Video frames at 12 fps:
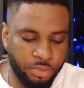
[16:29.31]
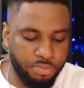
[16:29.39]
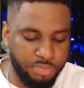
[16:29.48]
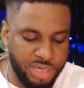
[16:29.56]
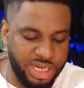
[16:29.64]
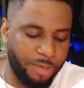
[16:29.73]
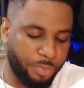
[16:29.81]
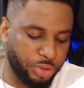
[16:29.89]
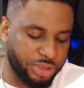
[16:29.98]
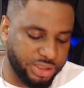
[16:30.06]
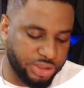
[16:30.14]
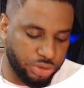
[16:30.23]
Medial
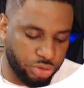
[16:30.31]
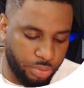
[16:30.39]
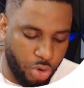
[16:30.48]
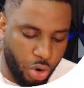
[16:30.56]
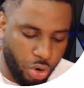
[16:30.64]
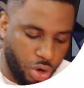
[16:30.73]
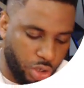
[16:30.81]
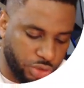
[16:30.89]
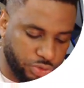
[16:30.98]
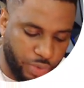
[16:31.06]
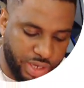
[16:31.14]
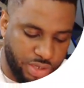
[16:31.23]
pontine syndrome
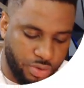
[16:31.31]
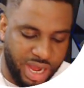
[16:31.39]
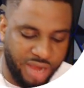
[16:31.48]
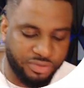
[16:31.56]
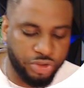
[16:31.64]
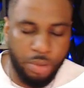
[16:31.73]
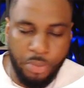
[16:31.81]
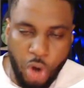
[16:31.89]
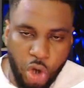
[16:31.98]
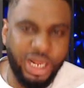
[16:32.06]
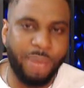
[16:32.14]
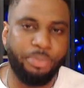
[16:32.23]
occurs when you have some
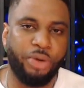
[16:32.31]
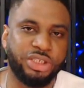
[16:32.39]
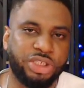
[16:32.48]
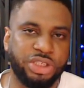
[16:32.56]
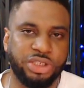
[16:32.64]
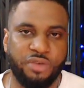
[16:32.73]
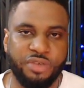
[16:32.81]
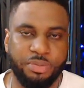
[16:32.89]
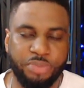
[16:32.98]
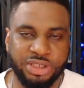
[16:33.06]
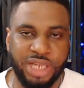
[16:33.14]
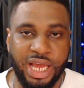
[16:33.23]
other branches of the
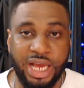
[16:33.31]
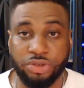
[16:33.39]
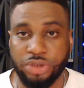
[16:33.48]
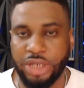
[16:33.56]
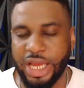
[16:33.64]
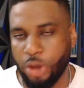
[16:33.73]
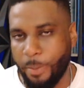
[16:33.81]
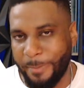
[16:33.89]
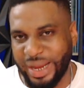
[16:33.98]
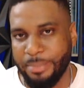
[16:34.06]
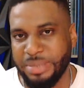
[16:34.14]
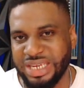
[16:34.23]
basilar artery, like your
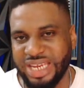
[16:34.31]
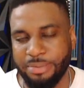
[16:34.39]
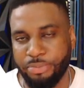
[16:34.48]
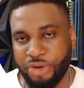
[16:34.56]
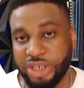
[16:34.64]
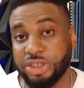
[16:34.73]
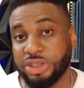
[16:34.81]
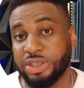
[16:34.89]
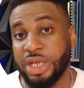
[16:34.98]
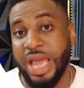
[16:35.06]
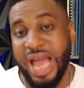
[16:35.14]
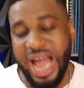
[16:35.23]
paramedian branches,
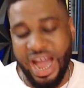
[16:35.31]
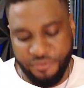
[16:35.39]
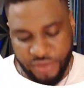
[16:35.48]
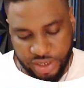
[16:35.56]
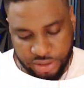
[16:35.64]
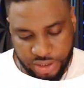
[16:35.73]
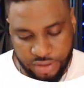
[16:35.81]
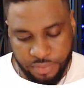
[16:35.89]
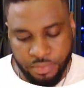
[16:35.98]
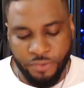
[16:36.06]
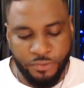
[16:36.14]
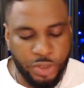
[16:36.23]
affected.
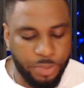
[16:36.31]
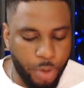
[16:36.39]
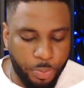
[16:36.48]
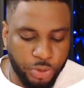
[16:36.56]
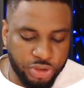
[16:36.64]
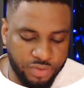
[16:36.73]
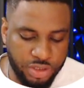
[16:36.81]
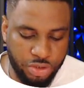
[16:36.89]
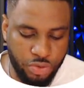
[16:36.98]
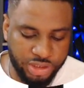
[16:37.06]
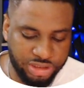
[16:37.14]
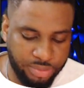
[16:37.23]
For the purpose of the
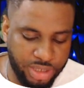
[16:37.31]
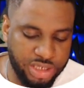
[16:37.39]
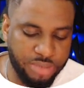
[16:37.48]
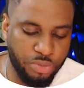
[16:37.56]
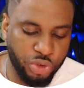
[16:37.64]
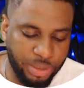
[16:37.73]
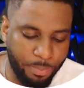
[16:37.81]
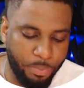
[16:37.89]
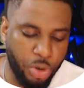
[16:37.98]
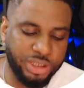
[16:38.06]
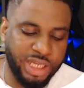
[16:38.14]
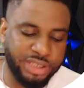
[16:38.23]
USMLE, the most
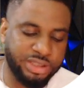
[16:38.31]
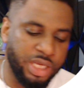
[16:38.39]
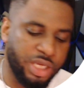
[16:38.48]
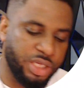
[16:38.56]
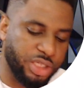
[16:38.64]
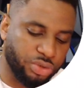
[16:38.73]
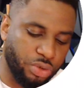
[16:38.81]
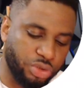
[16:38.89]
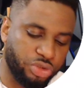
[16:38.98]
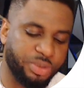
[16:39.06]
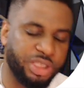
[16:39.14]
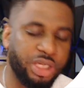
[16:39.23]
important is going
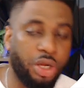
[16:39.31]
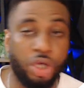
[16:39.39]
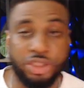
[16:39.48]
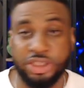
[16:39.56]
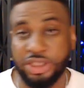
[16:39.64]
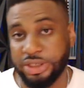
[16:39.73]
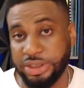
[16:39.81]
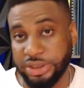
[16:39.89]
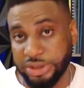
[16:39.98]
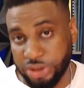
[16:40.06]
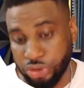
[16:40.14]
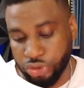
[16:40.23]
to be the locked-in
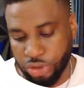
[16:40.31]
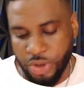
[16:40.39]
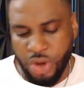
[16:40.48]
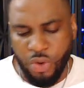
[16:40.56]
syndrome.